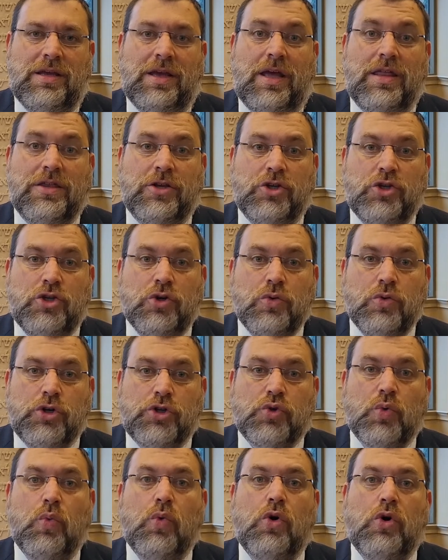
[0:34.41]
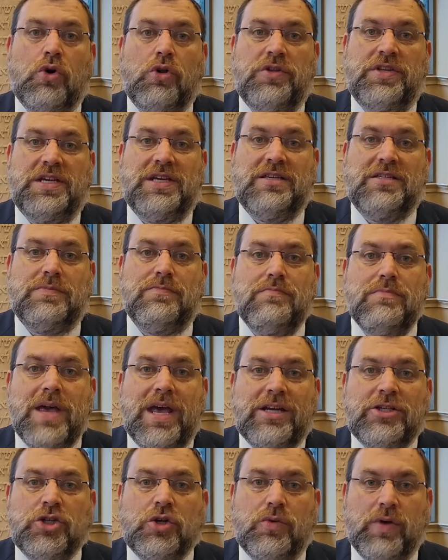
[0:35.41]
and the Jewish world is
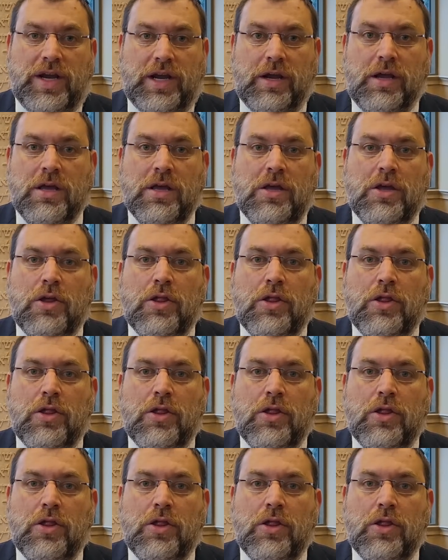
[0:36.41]
measuring